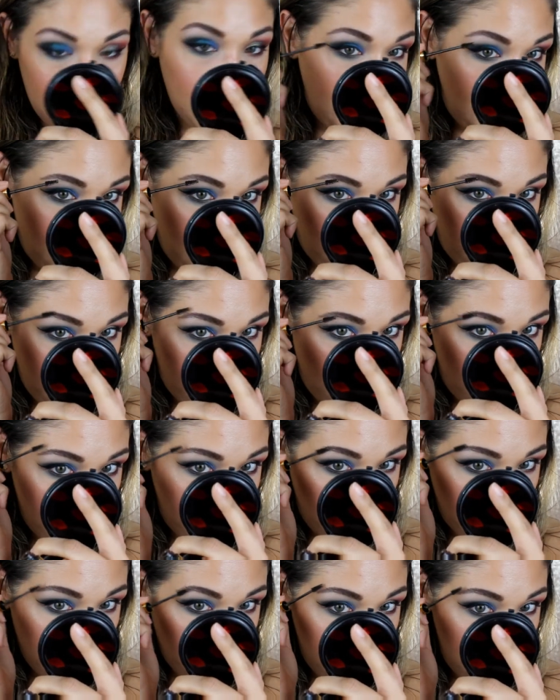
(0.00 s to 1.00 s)
Okay,
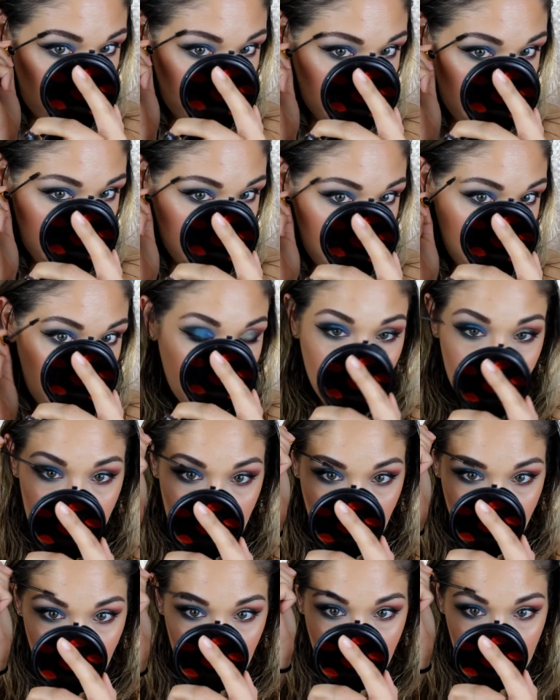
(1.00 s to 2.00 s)
so I don't think you're going to be able
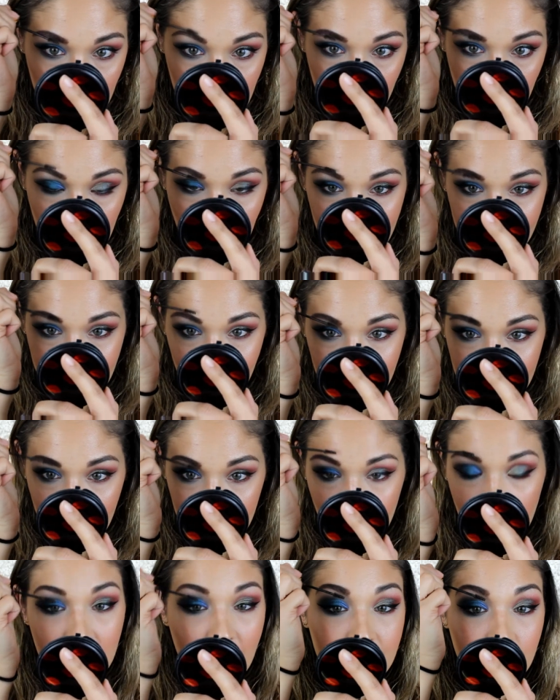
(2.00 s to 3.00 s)
to see much of a
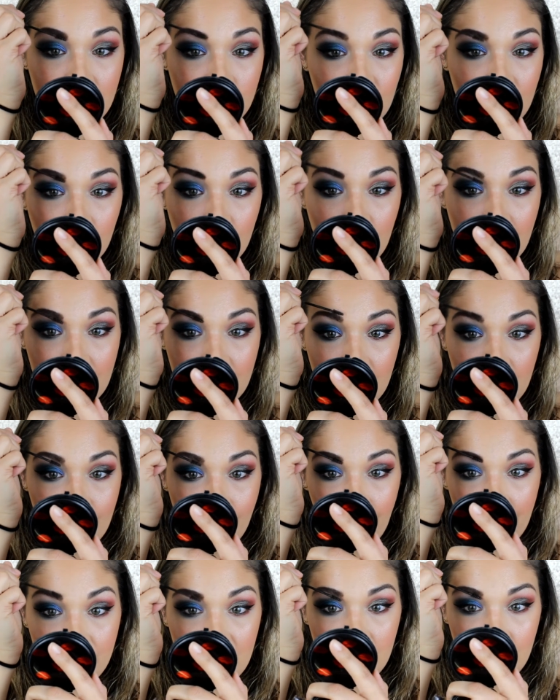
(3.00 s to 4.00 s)
difference
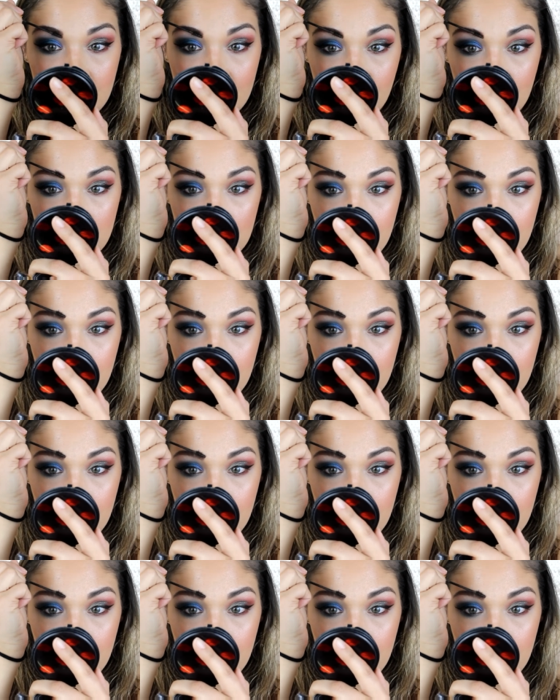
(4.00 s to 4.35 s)
on